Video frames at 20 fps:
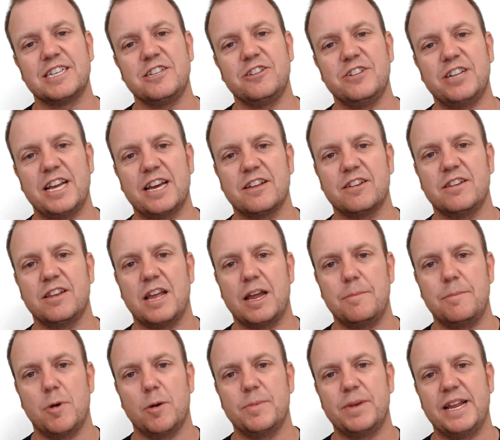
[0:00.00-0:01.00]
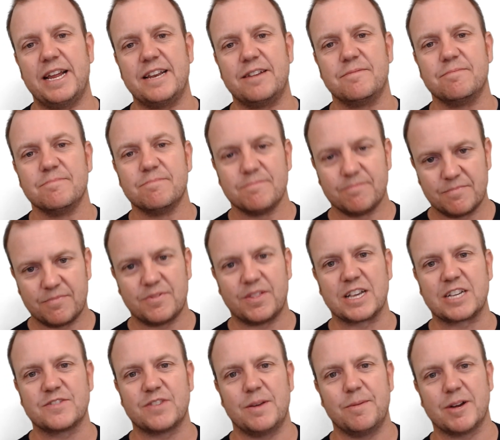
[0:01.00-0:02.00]
you down at Bobbin Head.
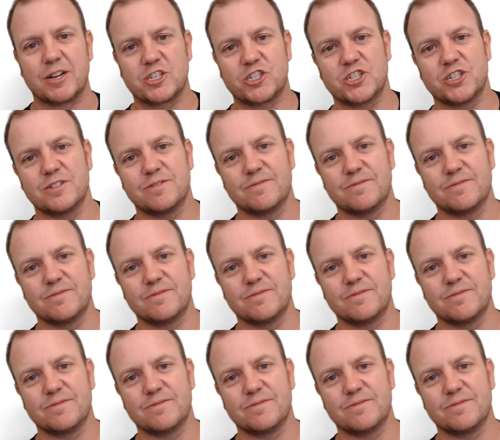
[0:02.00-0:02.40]
Thanks very much.